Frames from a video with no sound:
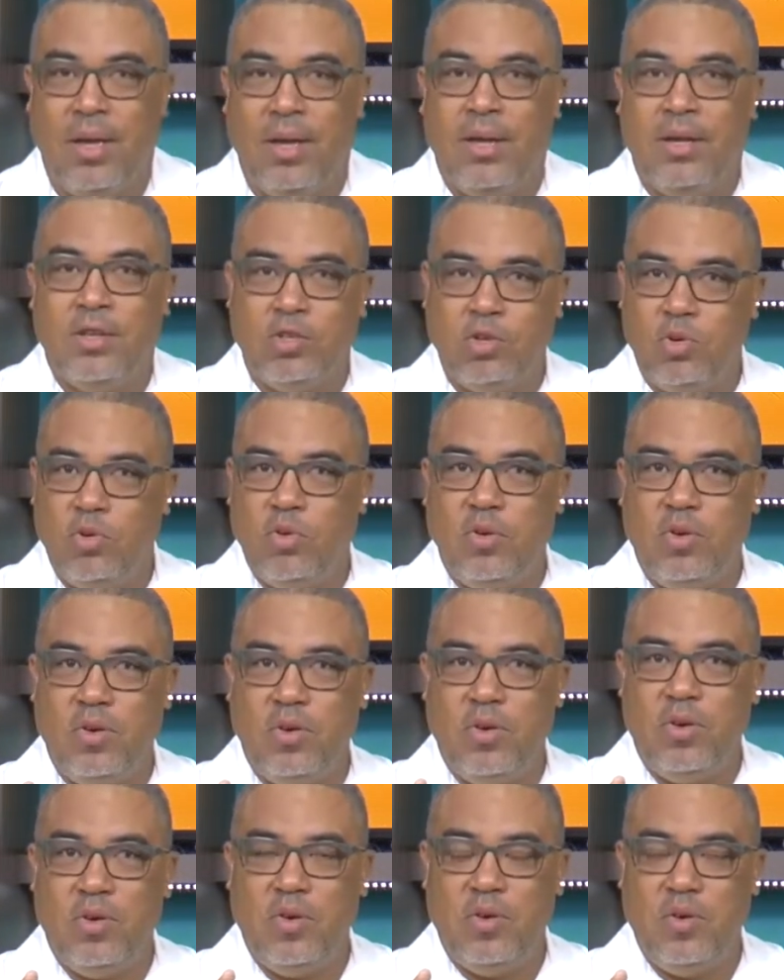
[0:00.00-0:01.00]
So
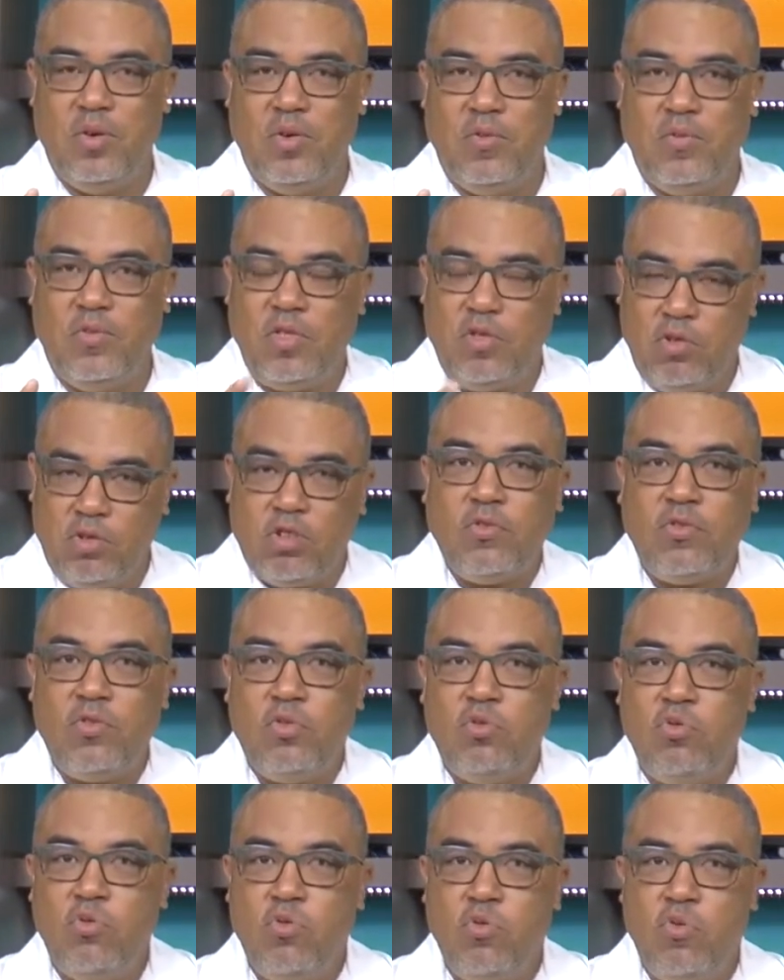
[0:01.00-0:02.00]
for those of you
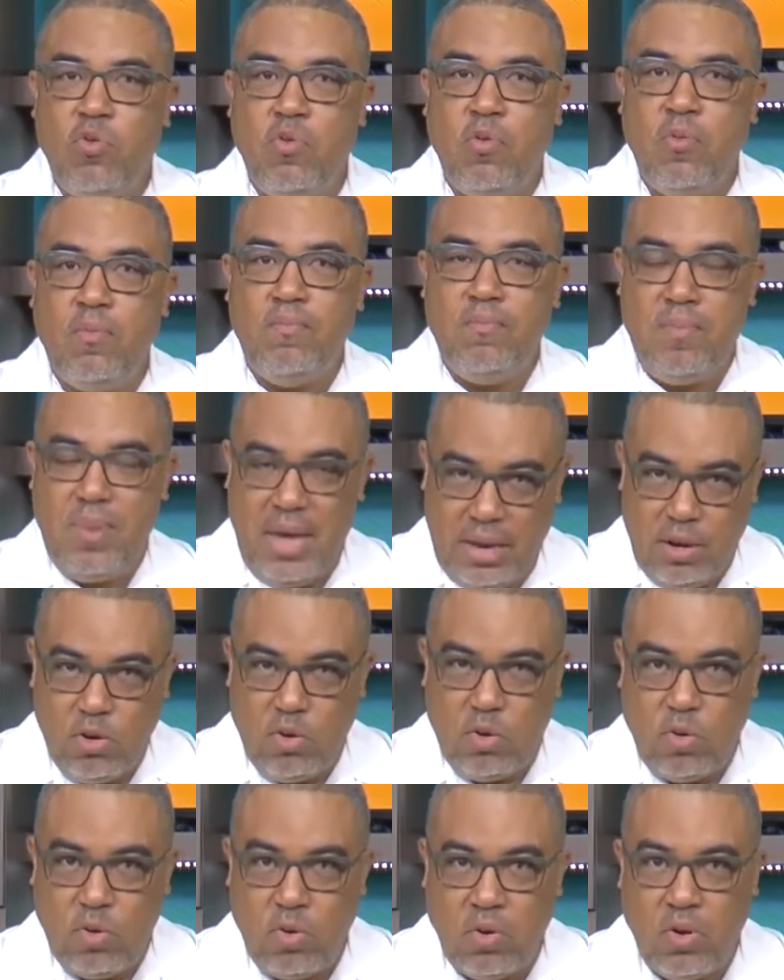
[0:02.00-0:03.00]
who may
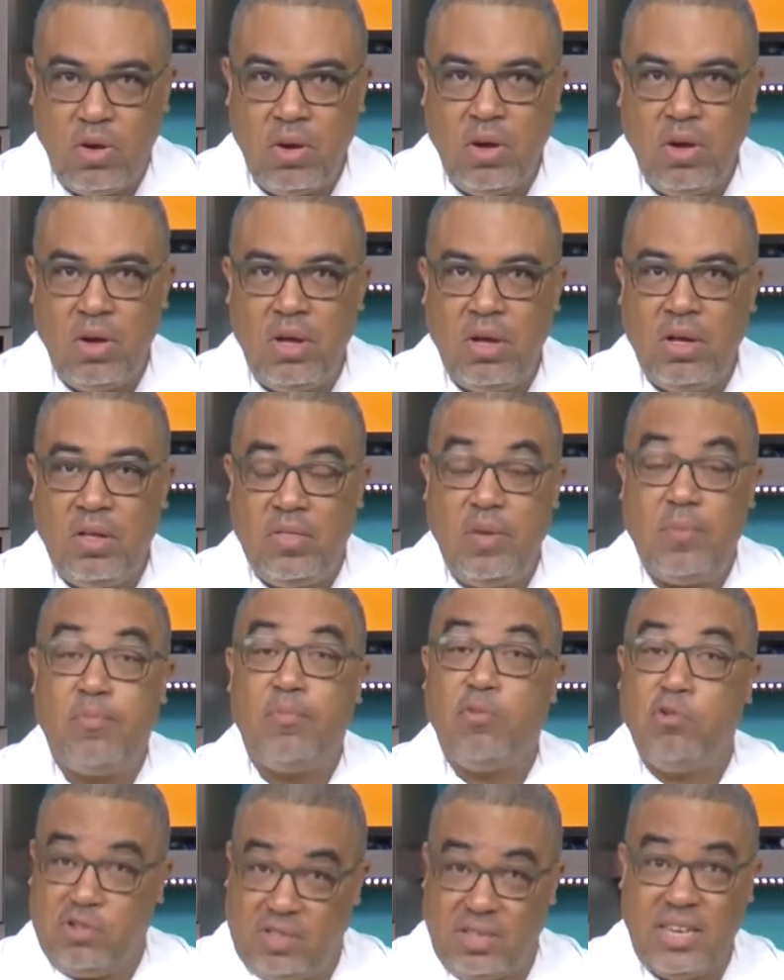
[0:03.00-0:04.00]
know, the
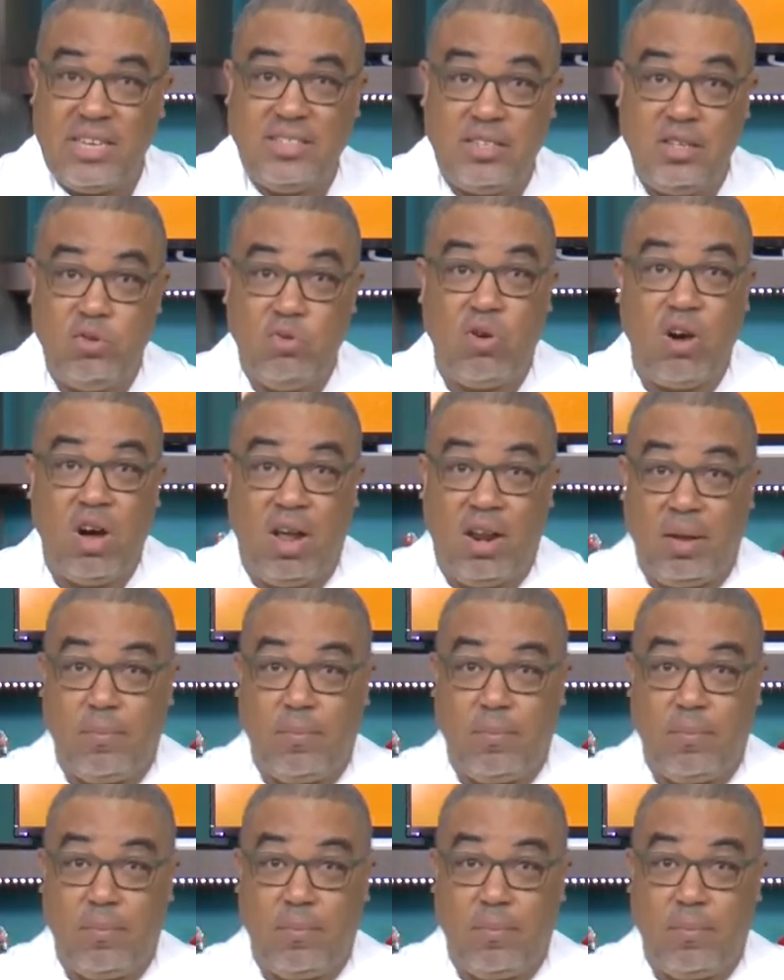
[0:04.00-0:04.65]
process to do garlic